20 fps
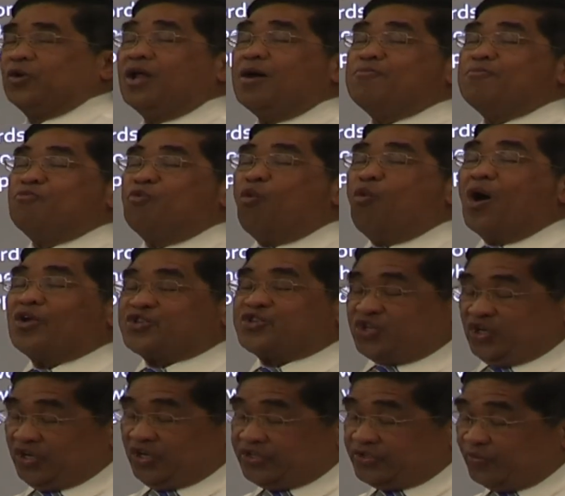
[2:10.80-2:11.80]
you love
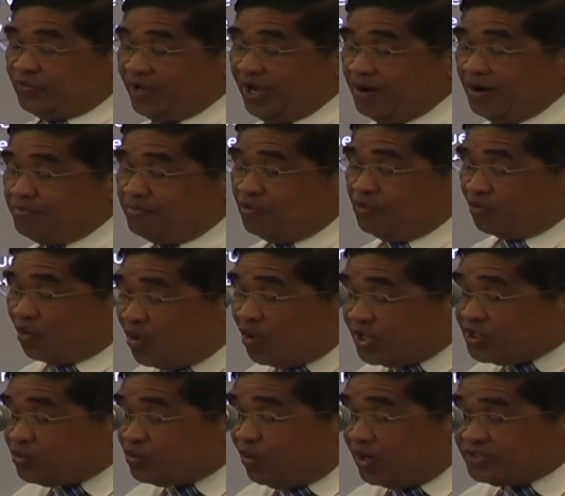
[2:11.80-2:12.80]
watches, we have
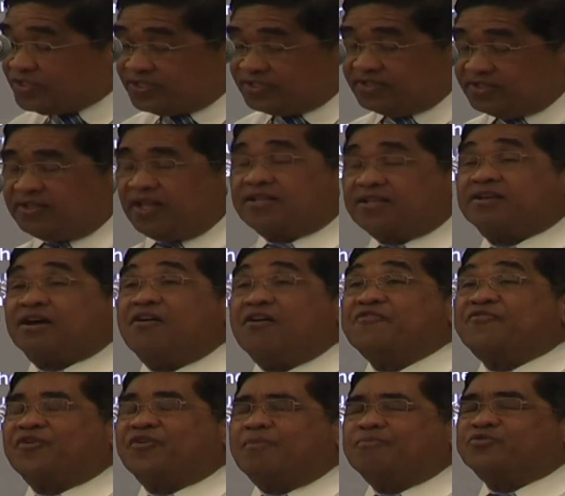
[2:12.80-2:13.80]
Rolex watches that
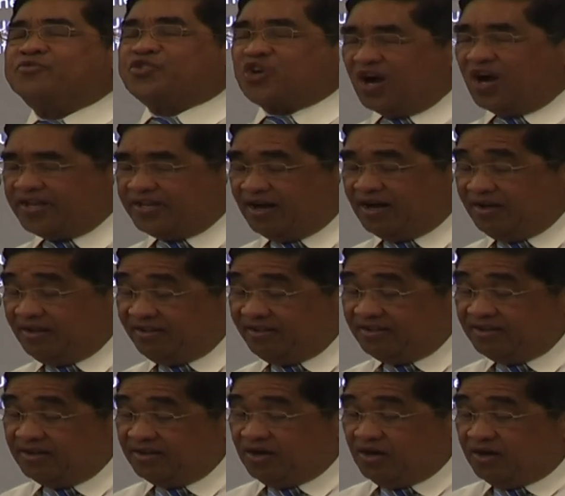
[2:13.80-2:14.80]
come from
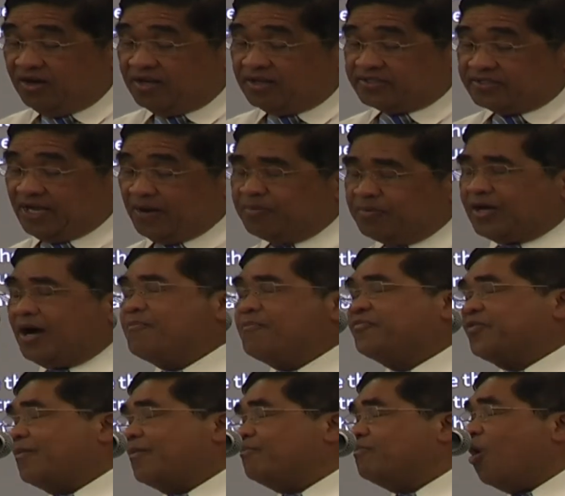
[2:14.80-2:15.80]
China. Some
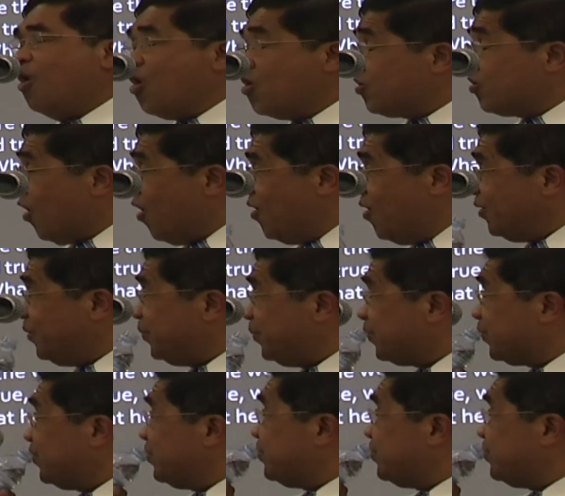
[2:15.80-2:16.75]
come from Hong Kong.